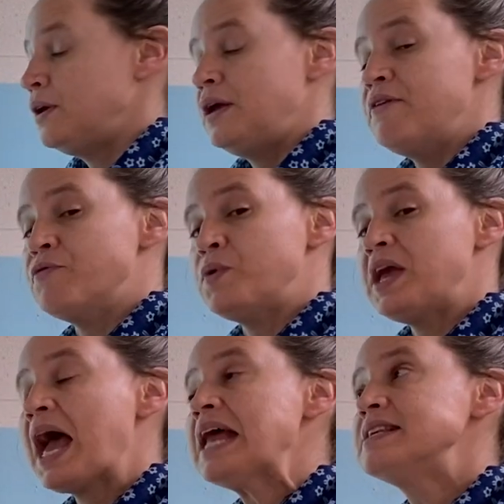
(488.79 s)
If we
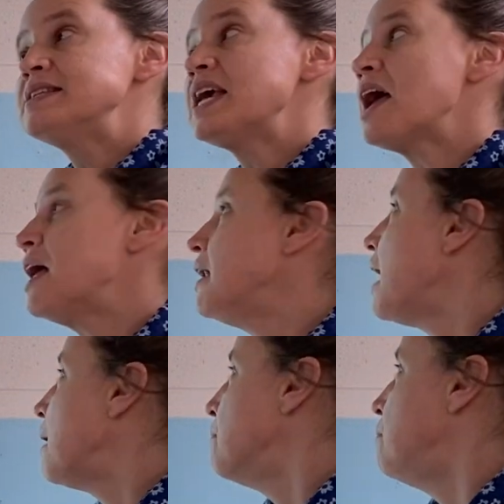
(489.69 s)
had 10
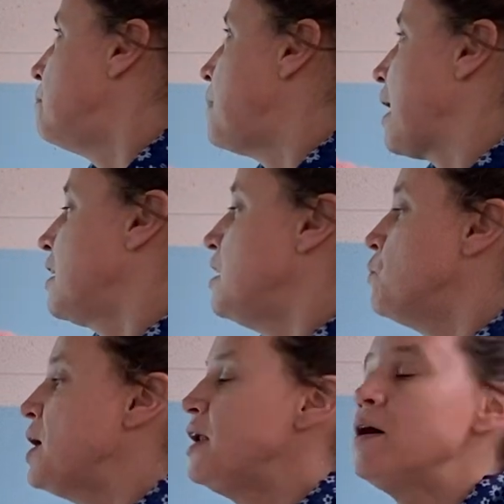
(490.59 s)
and Becky
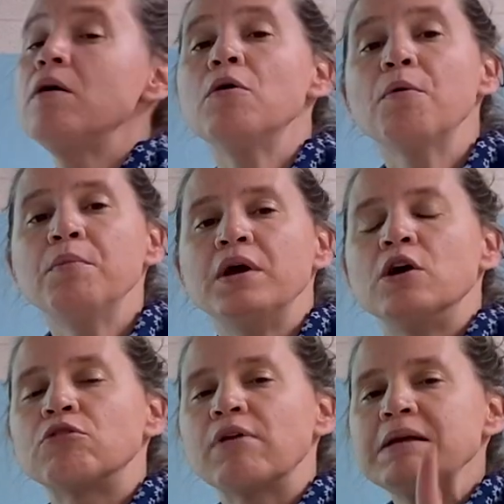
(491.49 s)
went home,
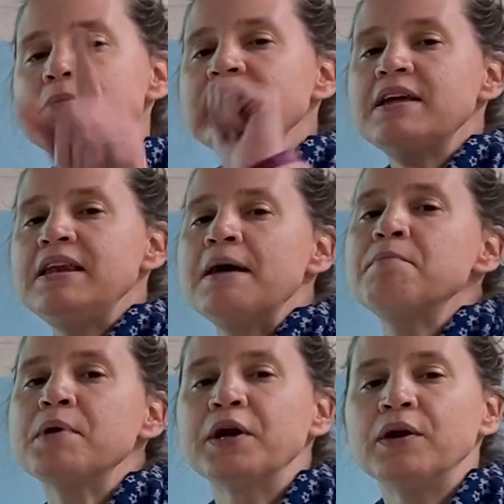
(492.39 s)
write me the
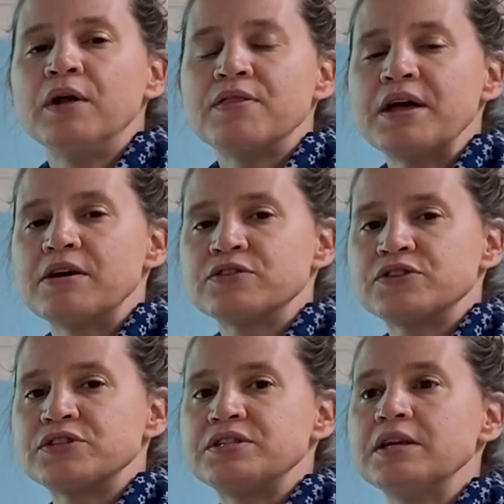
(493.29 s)
number that are
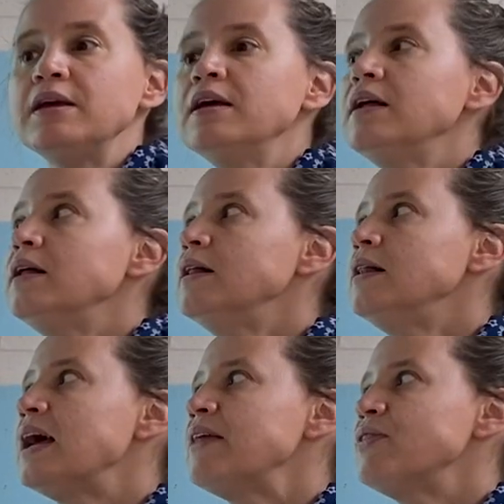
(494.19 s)
still
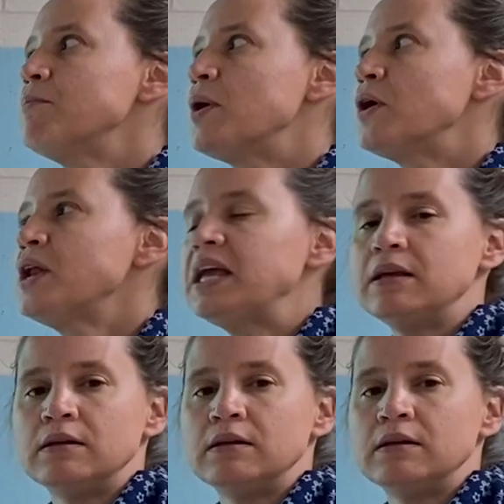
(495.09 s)
at the party.